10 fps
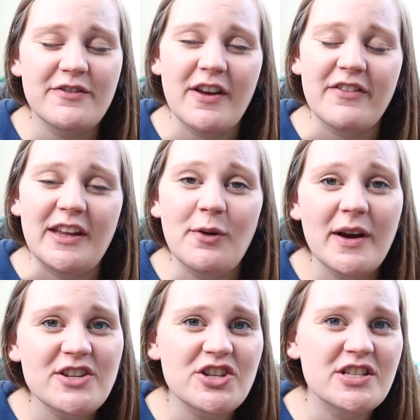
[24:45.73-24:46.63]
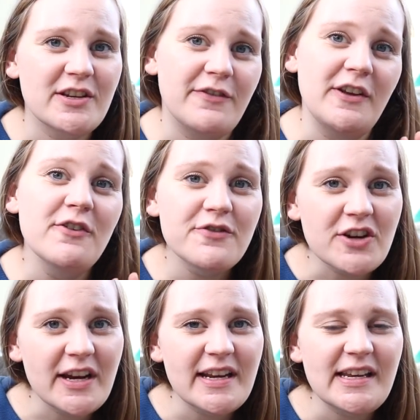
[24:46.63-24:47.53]
If you have any questions, if you've
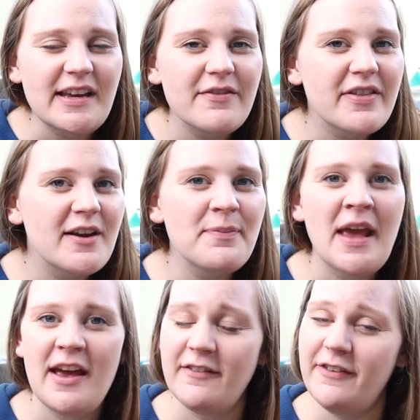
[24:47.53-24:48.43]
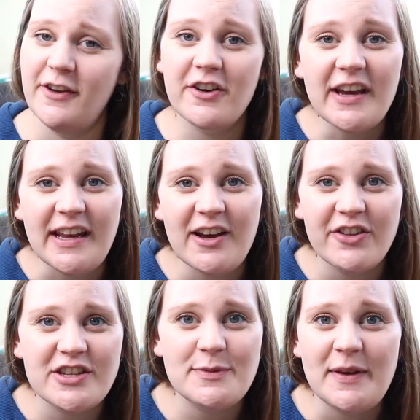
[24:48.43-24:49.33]
tried any of them, if you're getting
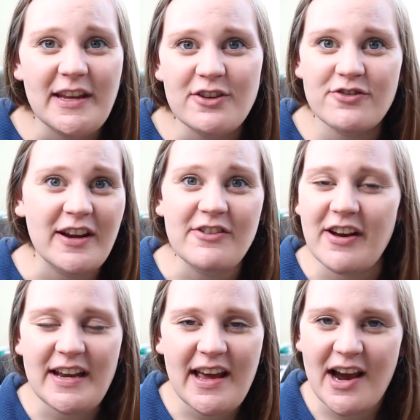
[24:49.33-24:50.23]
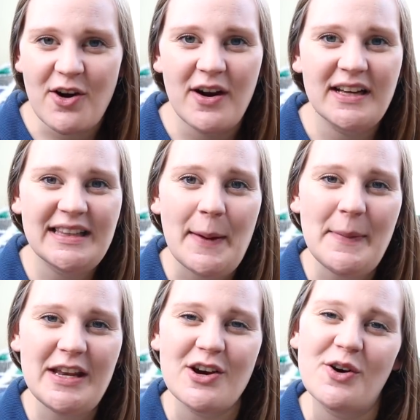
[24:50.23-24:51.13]
on the spinning train right now, let
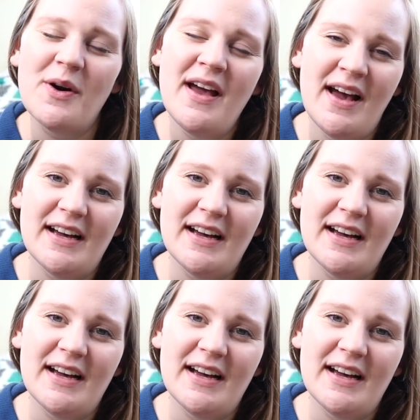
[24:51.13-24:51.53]
me know.